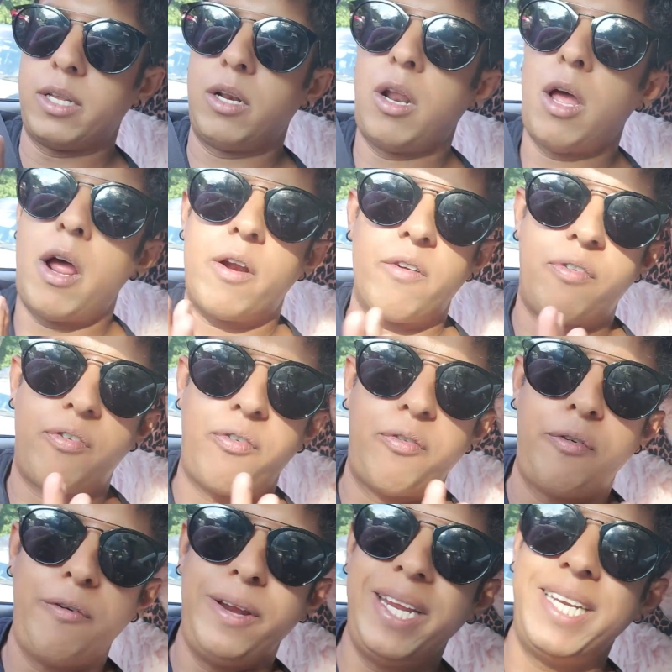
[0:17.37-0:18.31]
a lot of
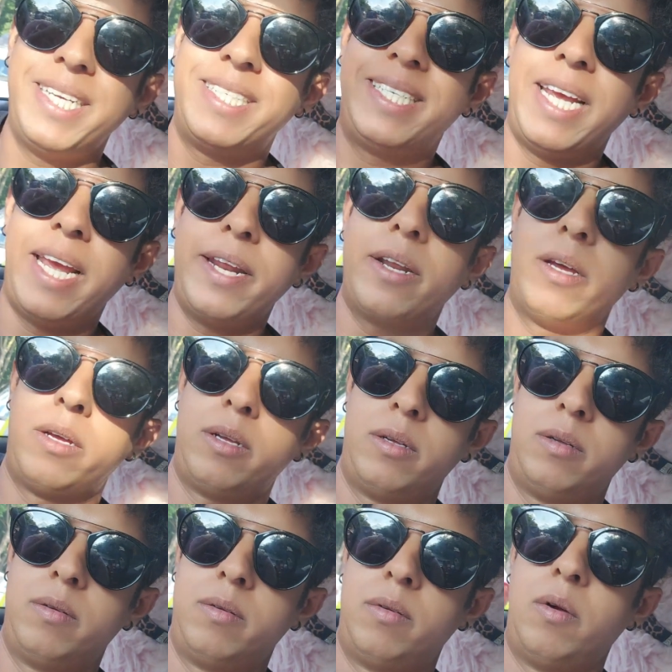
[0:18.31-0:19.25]
free data
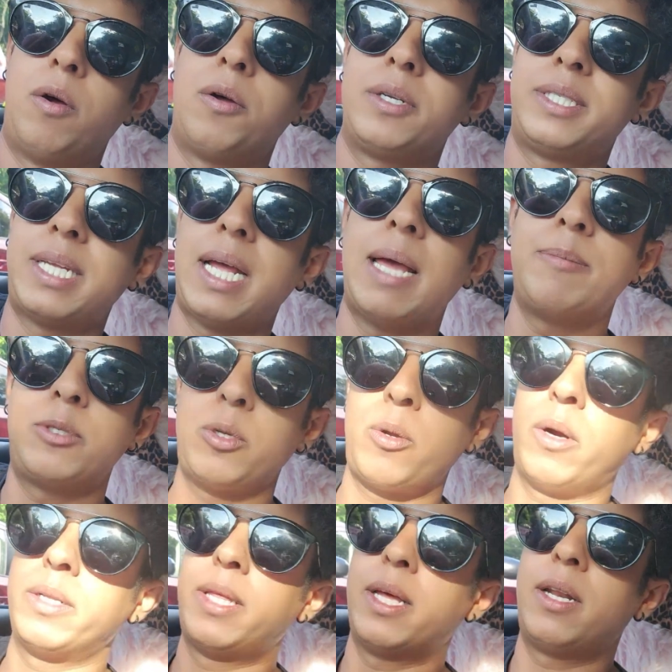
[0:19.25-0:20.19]
on Times
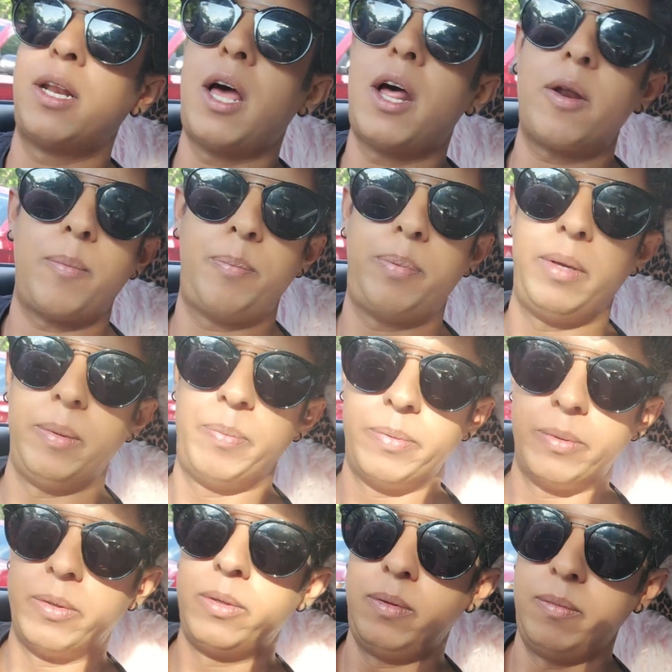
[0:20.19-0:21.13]
Square that a lot of
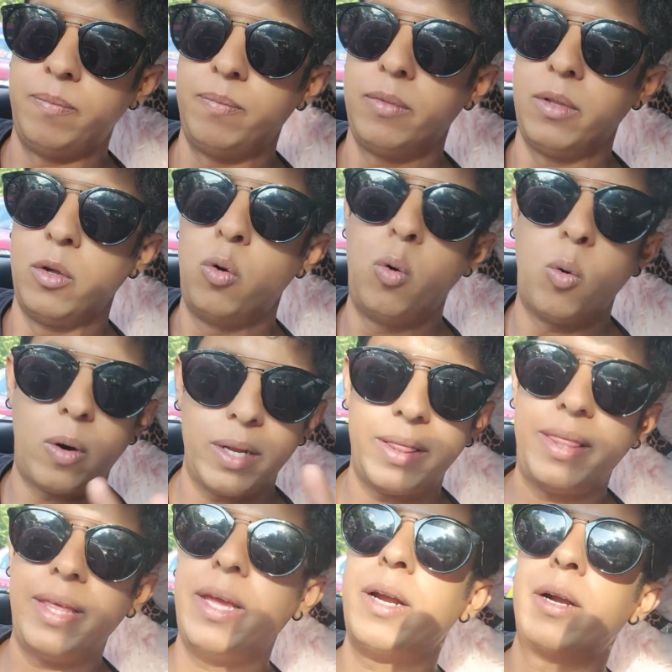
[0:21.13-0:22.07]
people who
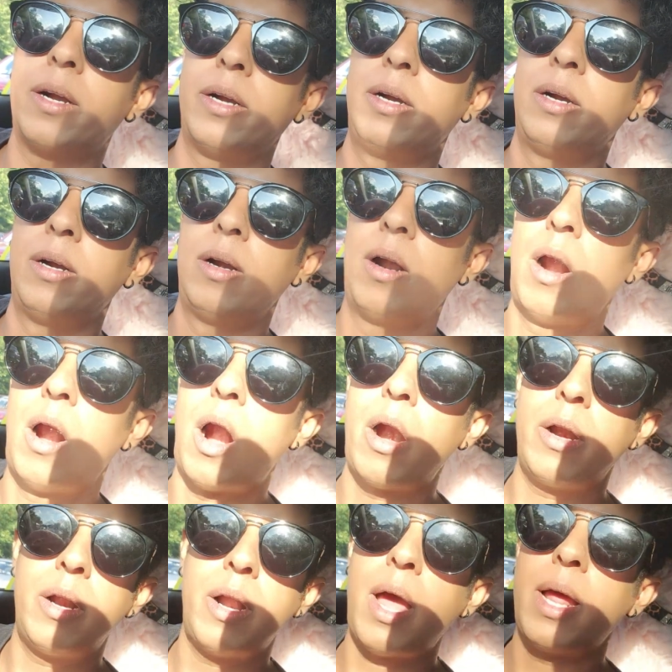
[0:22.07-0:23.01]
are there
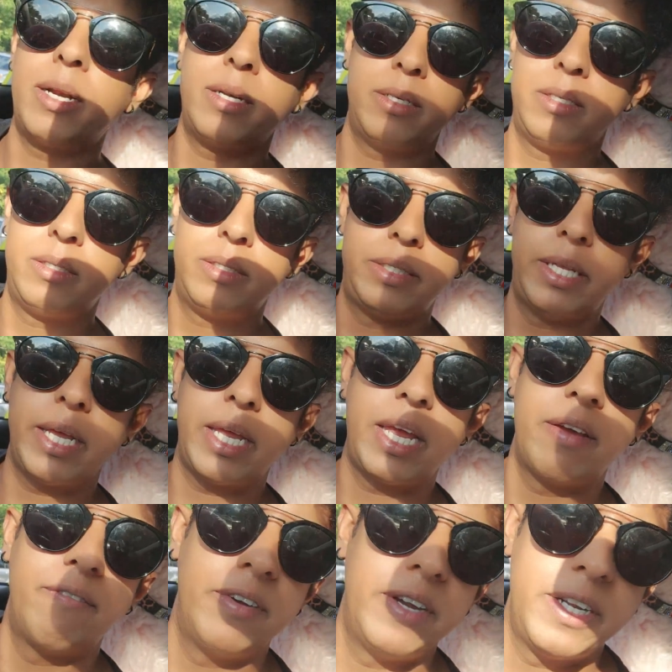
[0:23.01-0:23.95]
are not
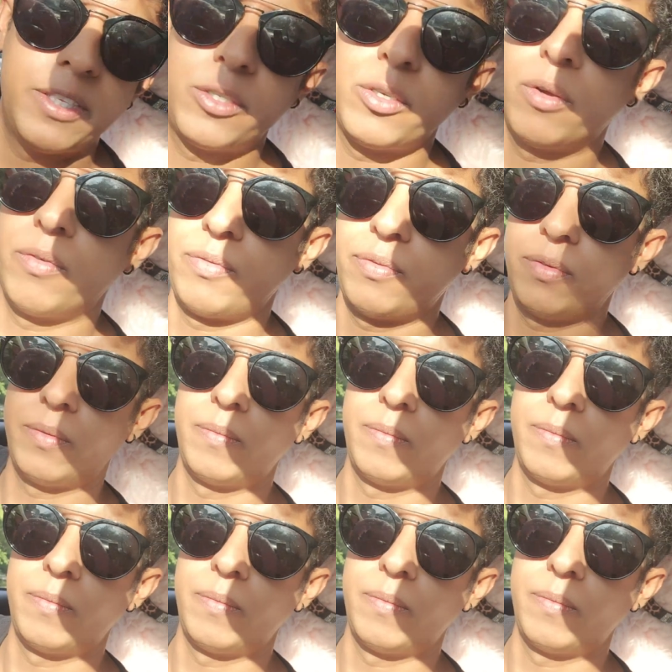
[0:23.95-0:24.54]
taking advantage of.